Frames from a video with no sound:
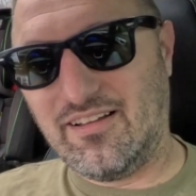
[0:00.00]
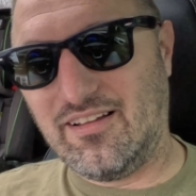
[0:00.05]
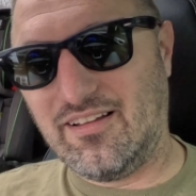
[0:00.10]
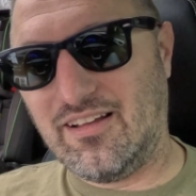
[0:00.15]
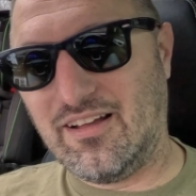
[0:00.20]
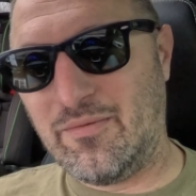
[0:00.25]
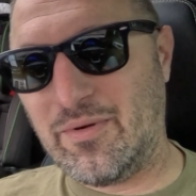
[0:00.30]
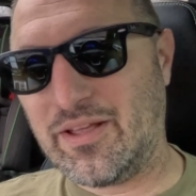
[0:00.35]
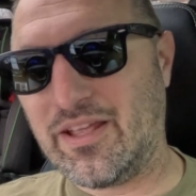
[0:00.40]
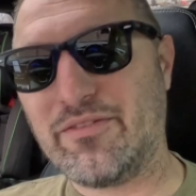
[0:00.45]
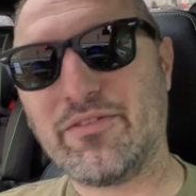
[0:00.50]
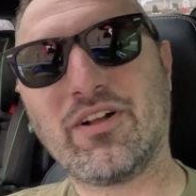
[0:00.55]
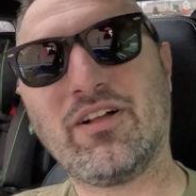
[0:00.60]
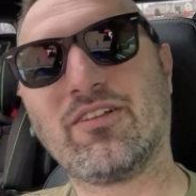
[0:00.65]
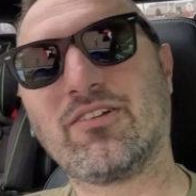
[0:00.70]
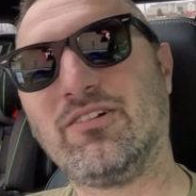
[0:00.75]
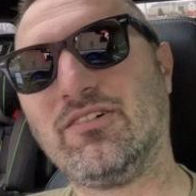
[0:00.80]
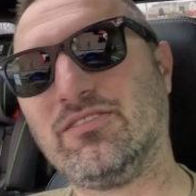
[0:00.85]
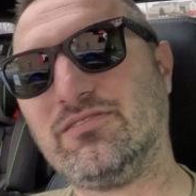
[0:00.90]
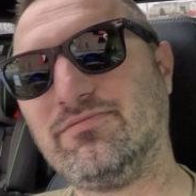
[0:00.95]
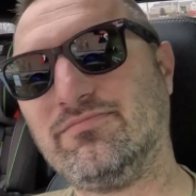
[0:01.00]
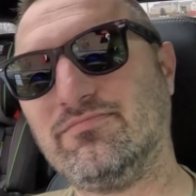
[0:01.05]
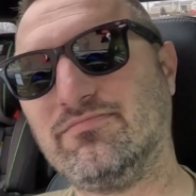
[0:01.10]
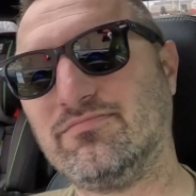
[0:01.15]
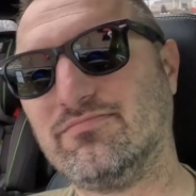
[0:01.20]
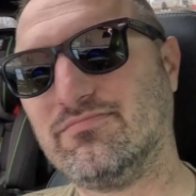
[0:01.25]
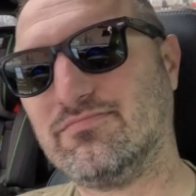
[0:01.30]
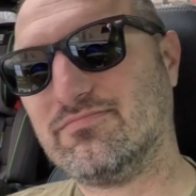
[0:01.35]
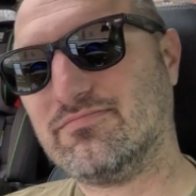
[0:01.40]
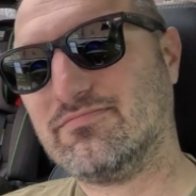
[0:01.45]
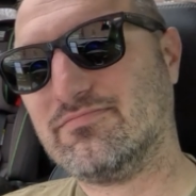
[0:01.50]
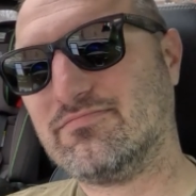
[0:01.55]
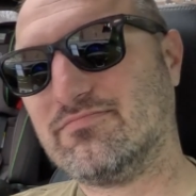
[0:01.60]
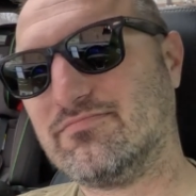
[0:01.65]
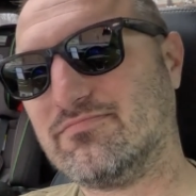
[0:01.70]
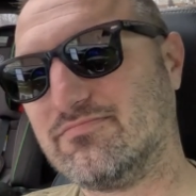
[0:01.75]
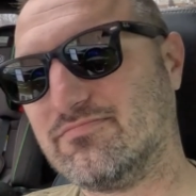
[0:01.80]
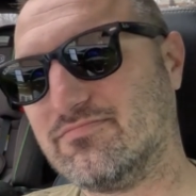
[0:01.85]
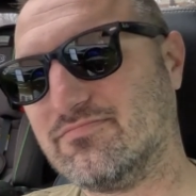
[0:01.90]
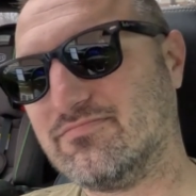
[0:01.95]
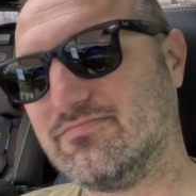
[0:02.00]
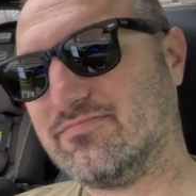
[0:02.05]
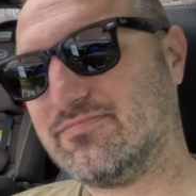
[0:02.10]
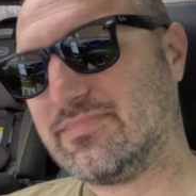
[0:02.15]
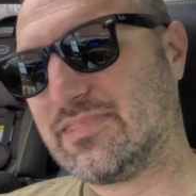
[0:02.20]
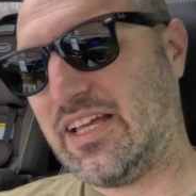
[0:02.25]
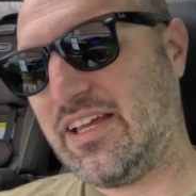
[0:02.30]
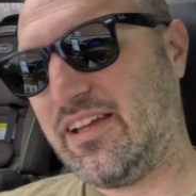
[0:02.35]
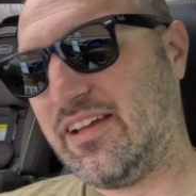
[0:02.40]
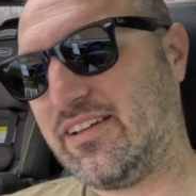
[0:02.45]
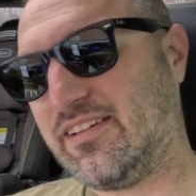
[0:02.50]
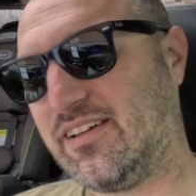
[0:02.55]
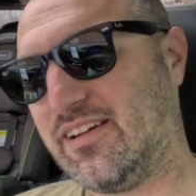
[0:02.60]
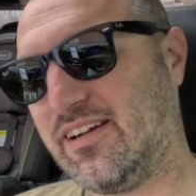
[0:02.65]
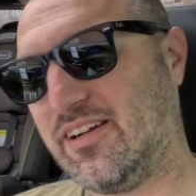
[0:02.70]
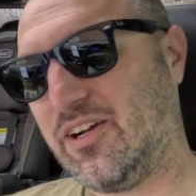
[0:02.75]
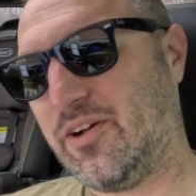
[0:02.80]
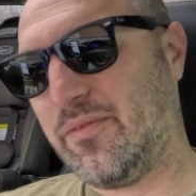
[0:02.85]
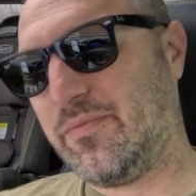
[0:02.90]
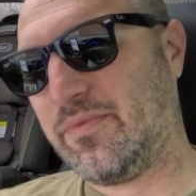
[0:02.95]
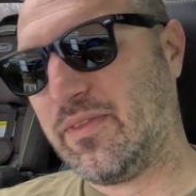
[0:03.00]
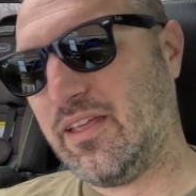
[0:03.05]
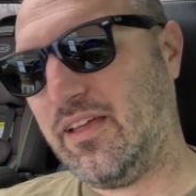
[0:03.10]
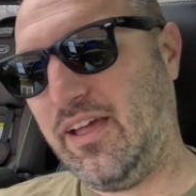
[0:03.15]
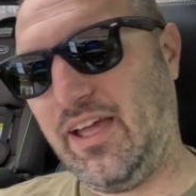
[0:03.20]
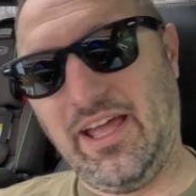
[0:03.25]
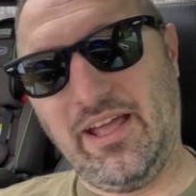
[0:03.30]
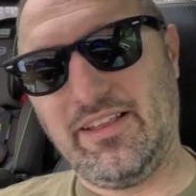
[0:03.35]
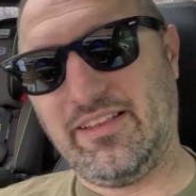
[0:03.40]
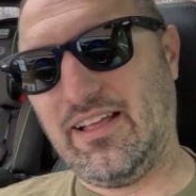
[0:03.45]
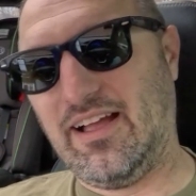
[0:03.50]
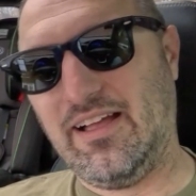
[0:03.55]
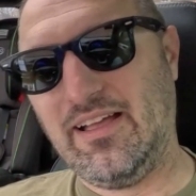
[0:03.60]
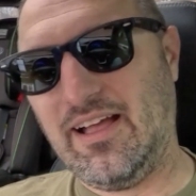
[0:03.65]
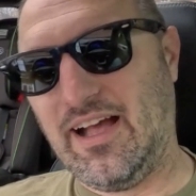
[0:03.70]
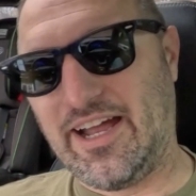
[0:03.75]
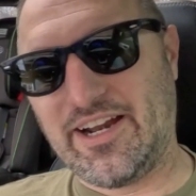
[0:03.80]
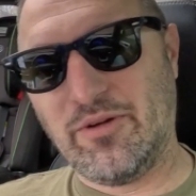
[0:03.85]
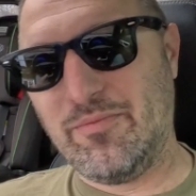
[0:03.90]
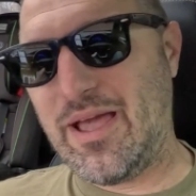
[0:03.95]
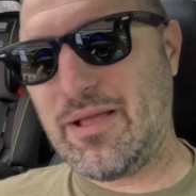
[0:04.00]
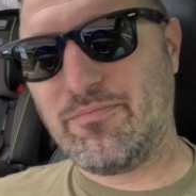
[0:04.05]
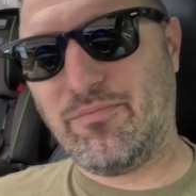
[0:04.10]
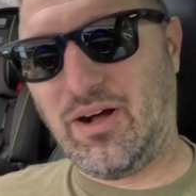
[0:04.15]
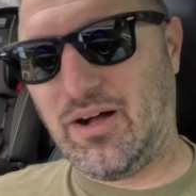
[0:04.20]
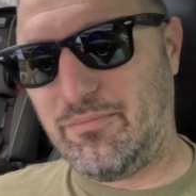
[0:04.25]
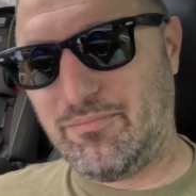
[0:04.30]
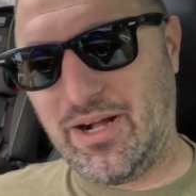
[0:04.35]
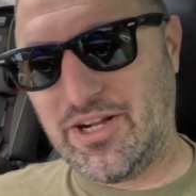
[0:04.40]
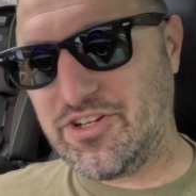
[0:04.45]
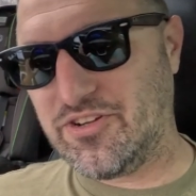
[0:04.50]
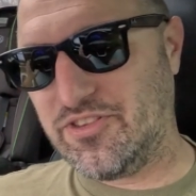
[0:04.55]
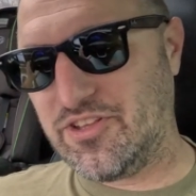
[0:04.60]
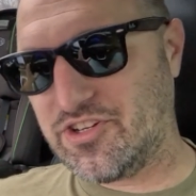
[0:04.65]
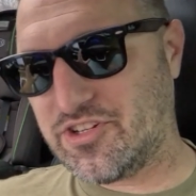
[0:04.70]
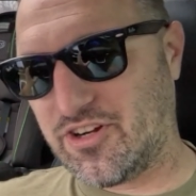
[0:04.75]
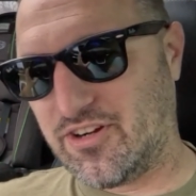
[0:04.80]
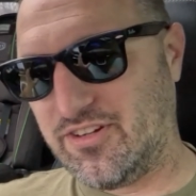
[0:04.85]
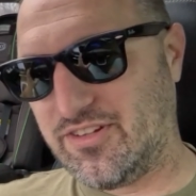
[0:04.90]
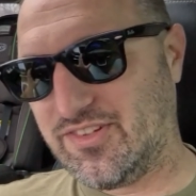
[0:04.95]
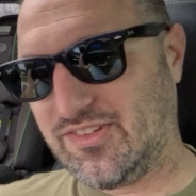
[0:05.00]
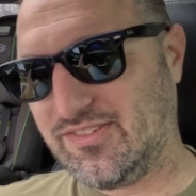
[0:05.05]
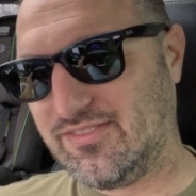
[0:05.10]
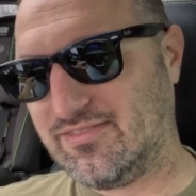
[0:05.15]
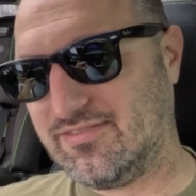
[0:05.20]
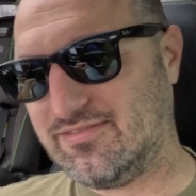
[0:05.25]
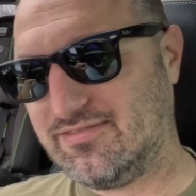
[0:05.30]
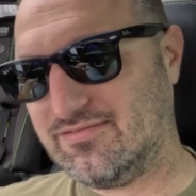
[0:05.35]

I'm gonna give it all to Cole. And I don't make much on the shirts.